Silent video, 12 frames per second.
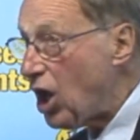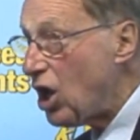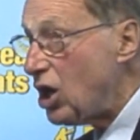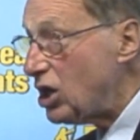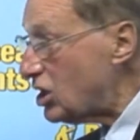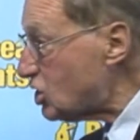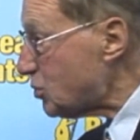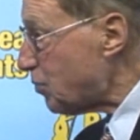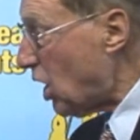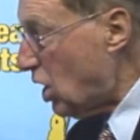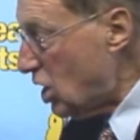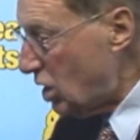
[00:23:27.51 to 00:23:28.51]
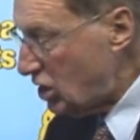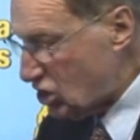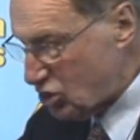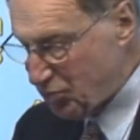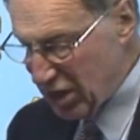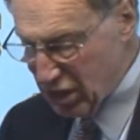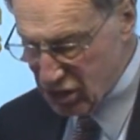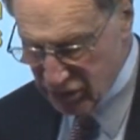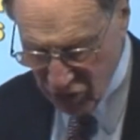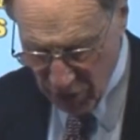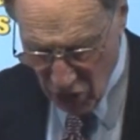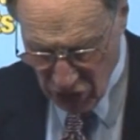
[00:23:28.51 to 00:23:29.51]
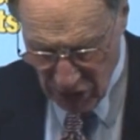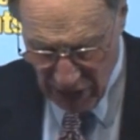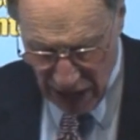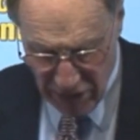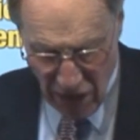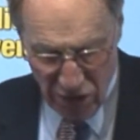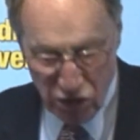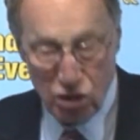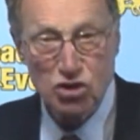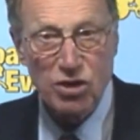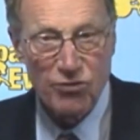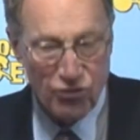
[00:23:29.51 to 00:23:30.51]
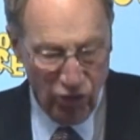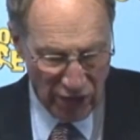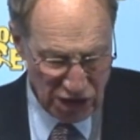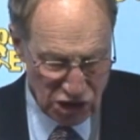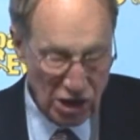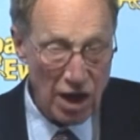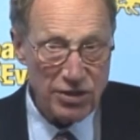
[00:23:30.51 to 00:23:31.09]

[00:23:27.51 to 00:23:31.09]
Earlier speakers have spoken about, used the voice.